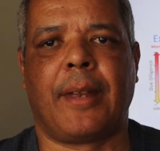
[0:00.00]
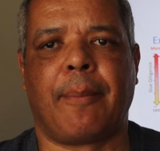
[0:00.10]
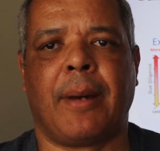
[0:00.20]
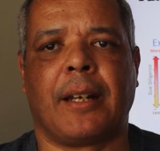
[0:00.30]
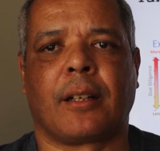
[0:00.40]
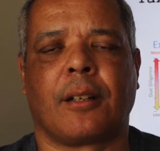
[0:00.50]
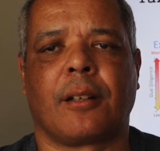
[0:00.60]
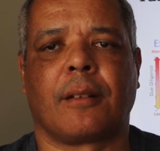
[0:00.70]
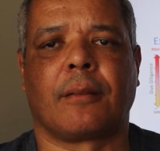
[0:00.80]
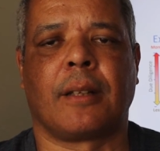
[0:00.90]
might
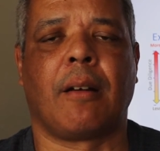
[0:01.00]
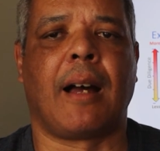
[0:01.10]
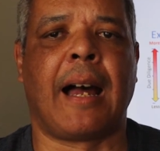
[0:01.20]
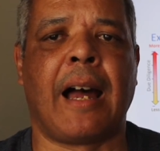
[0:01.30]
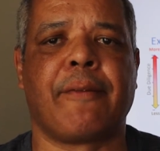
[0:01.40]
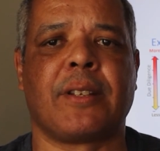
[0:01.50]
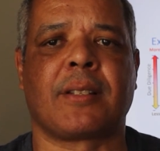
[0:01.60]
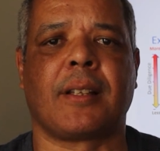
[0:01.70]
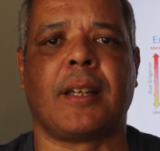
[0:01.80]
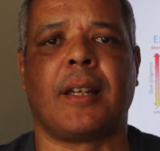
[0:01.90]
occur. Now,
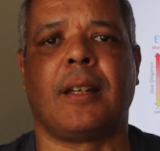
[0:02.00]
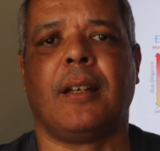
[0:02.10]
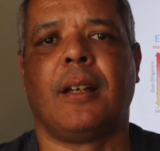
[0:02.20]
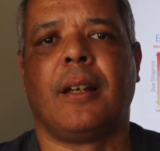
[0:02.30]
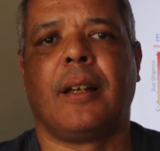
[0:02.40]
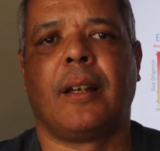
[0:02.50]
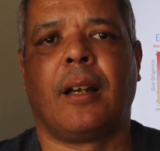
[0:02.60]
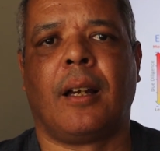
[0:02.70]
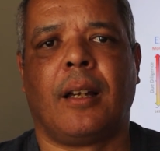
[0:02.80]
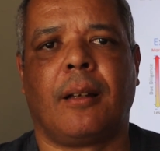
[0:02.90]
obviously,
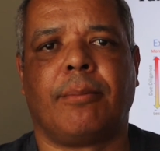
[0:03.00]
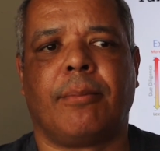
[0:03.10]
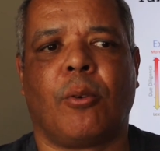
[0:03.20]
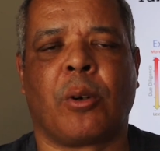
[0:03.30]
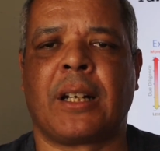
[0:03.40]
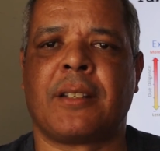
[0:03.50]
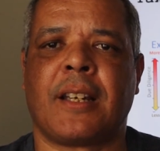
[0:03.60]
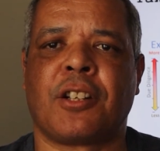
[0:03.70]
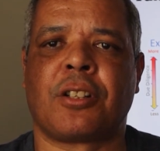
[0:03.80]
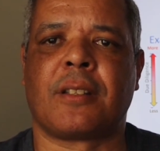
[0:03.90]

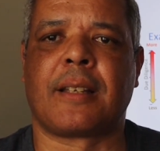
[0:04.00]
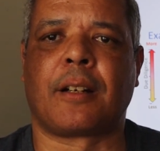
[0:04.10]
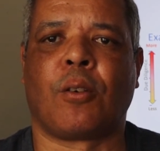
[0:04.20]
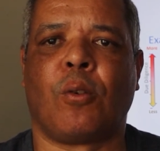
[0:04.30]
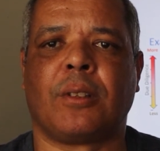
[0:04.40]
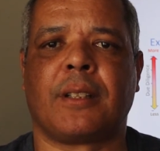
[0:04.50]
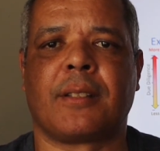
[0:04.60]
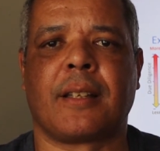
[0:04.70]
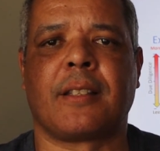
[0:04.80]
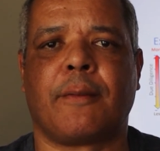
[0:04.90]
organizations that are holding
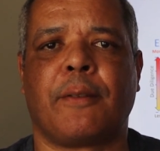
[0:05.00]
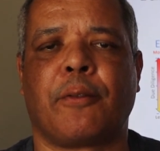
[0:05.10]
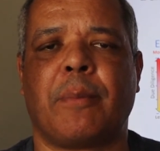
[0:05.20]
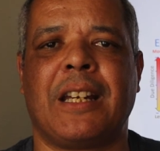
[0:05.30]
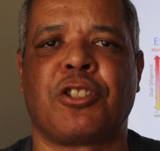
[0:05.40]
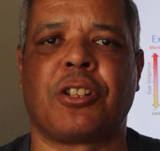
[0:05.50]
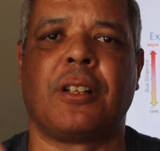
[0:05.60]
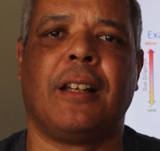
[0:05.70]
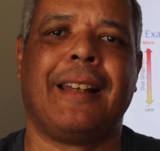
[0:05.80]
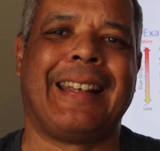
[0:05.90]
sensitive
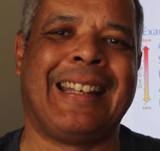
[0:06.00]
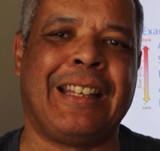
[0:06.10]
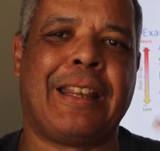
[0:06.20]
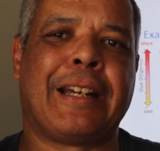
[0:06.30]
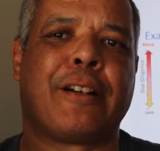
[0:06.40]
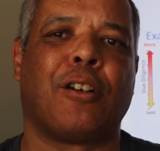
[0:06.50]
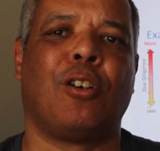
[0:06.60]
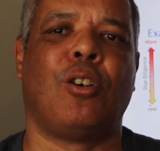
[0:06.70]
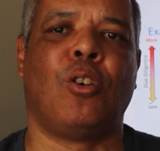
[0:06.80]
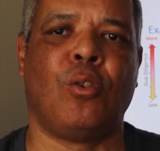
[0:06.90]
information in
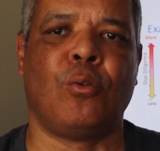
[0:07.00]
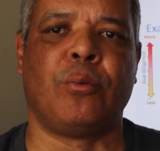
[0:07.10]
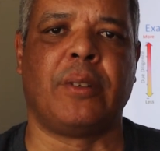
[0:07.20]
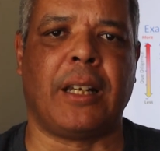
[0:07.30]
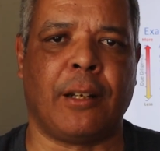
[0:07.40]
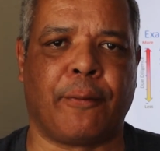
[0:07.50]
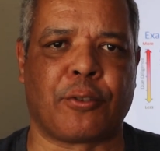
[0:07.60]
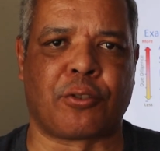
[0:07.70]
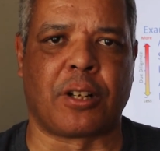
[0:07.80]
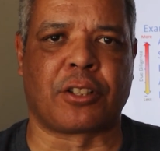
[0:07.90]
their own
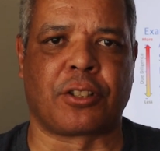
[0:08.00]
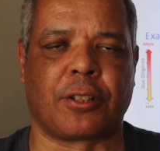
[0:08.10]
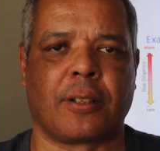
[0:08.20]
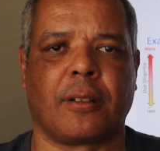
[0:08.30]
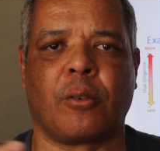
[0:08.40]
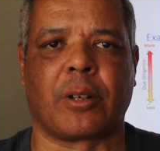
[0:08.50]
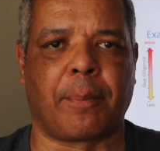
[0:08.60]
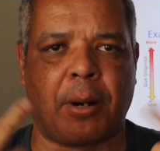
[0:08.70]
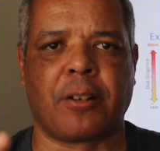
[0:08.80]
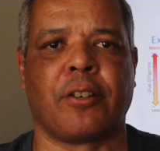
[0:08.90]
infrastructure or in
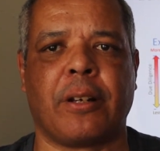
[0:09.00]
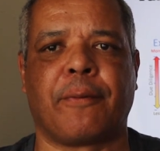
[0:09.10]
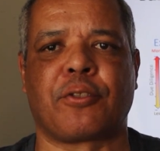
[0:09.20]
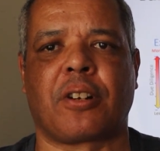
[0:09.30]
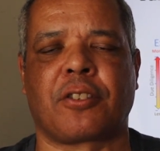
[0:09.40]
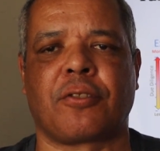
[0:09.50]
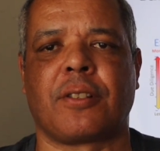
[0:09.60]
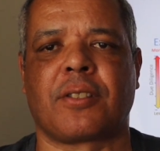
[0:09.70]
a partner infrastructure